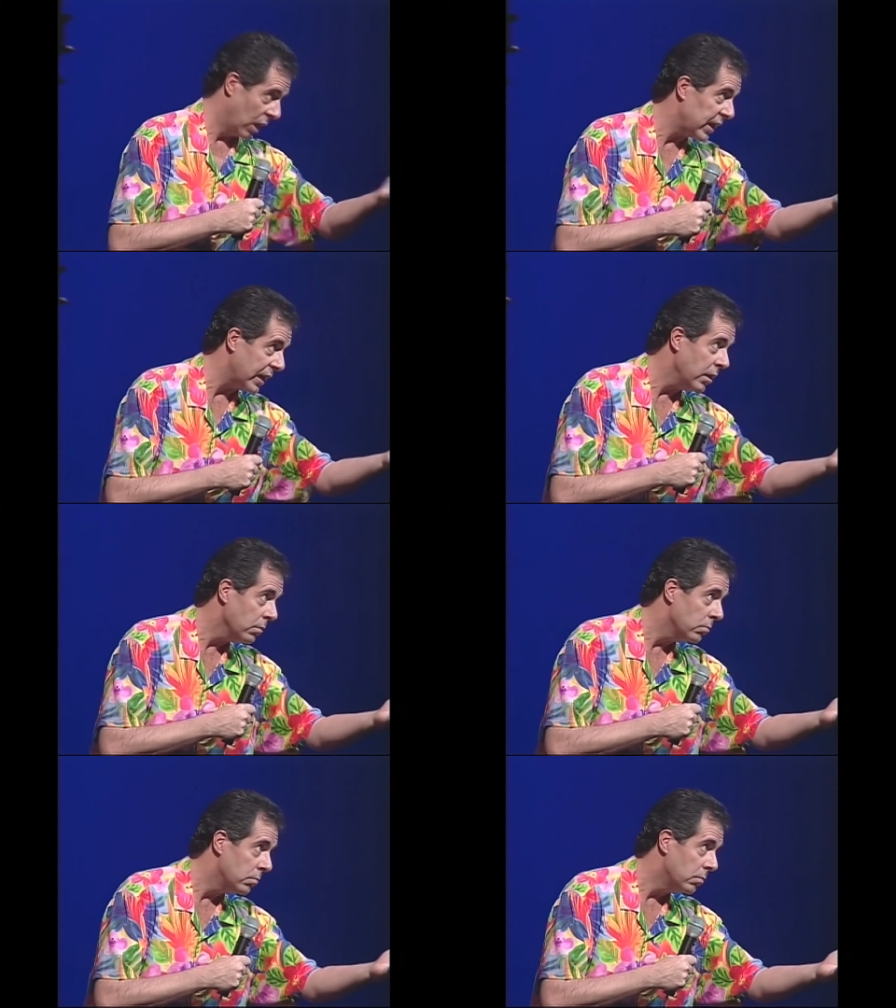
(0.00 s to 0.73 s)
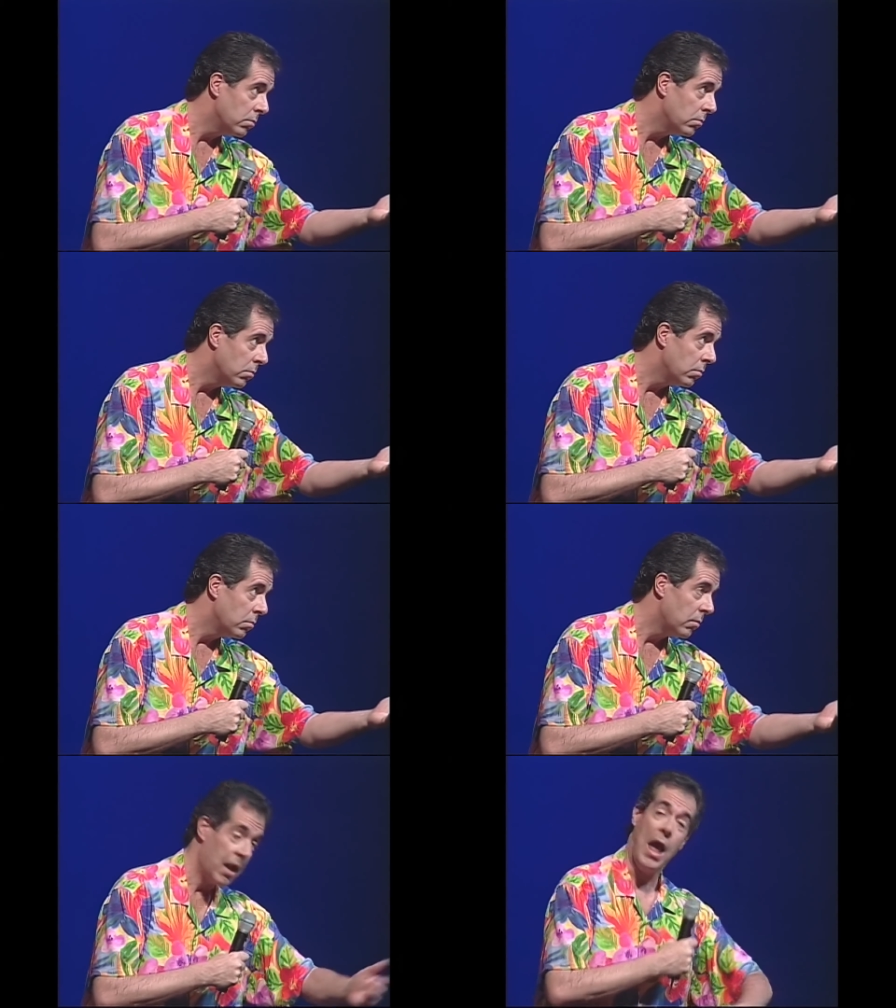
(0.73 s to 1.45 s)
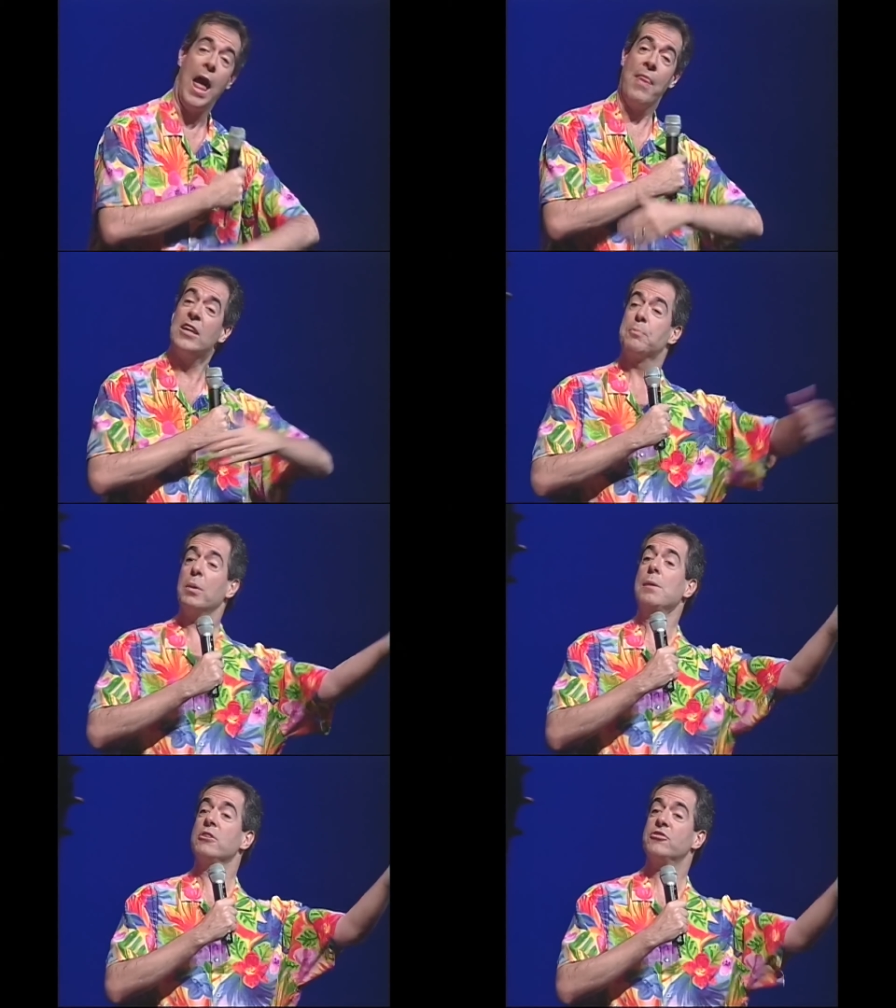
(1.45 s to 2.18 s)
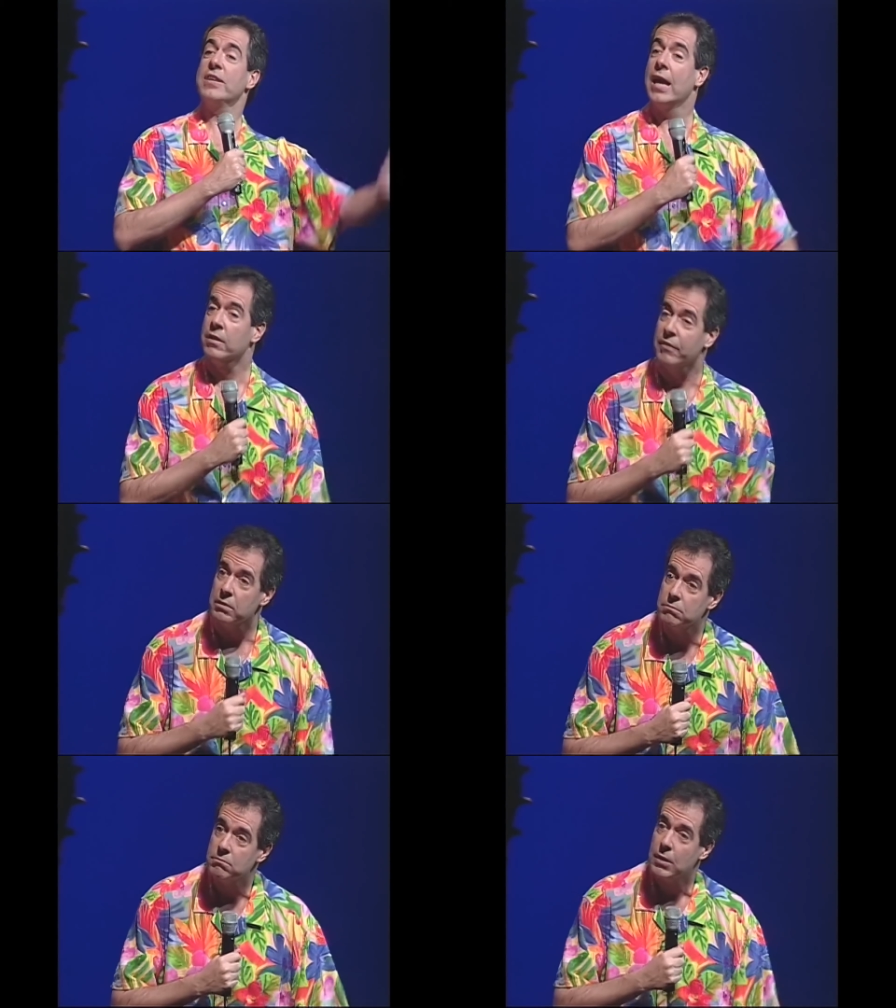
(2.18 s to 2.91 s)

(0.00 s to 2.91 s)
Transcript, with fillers: lucky. And that's pretty much the end of it.